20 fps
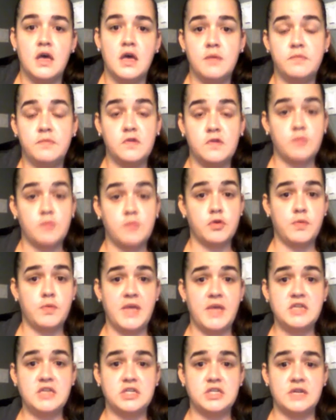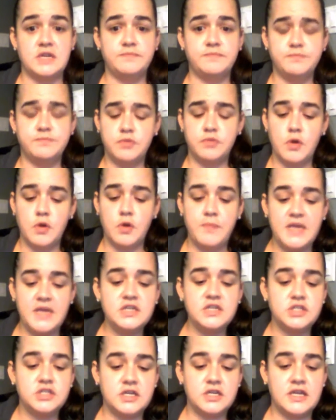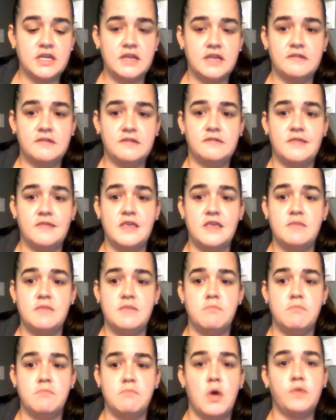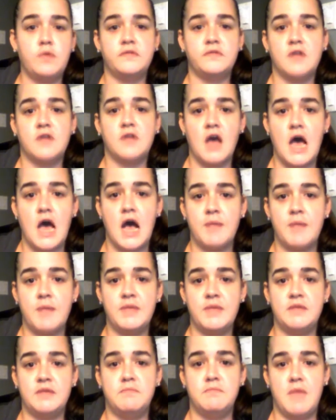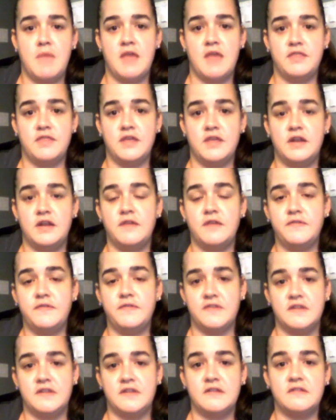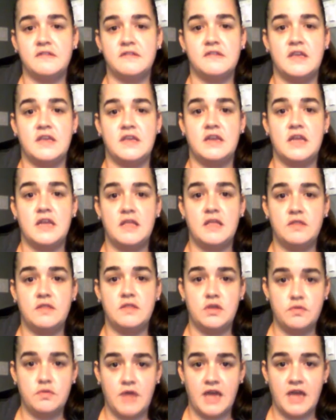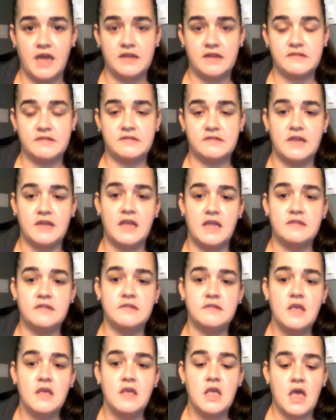So probation. Probation is the most common method of sentencing in the United States.